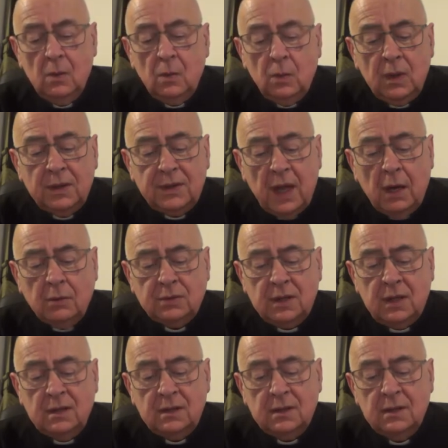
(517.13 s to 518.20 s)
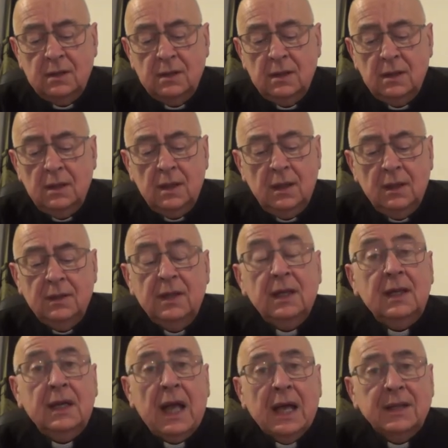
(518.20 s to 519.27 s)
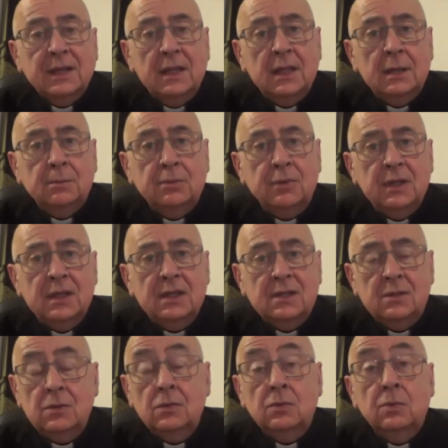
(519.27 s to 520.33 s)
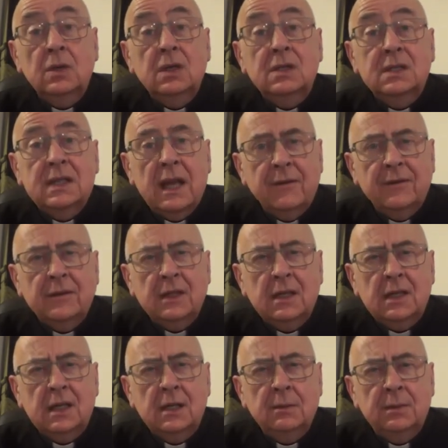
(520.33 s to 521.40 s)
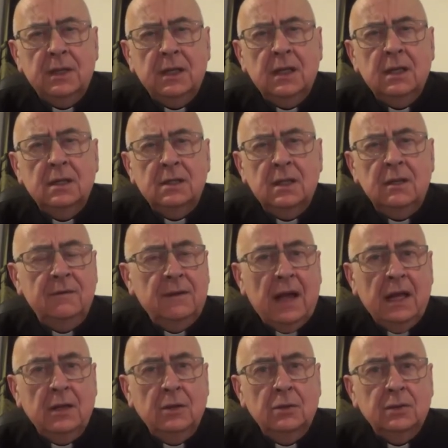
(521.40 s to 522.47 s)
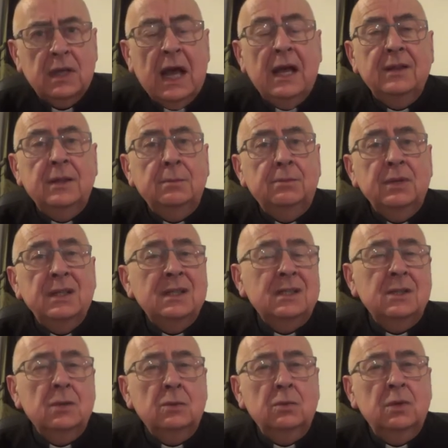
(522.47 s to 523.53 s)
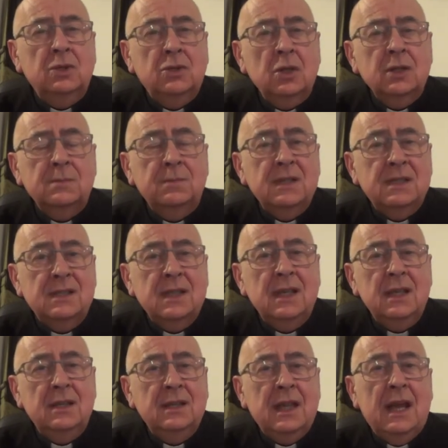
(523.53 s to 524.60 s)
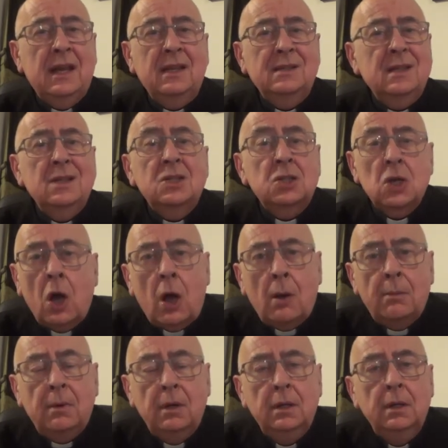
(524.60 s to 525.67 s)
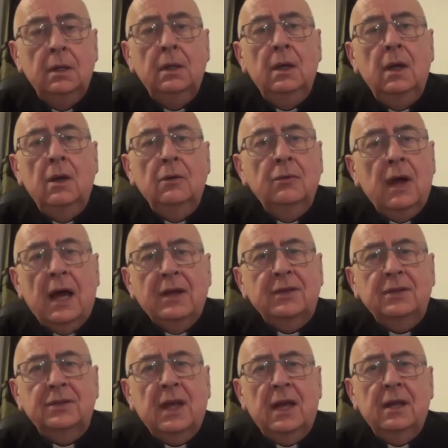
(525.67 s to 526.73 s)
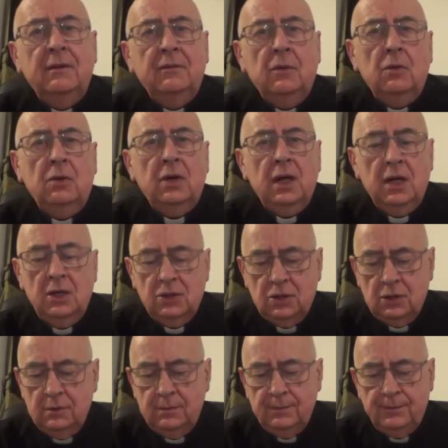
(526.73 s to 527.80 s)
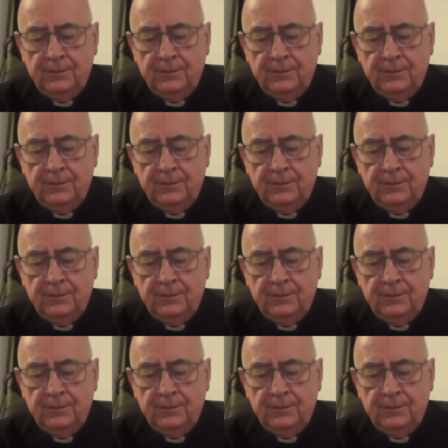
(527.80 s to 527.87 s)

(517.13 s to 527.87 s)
Without it, the Catholic priesthood would definitely be devalued, and the priesthood would just be seen then as a job rather than a vocation.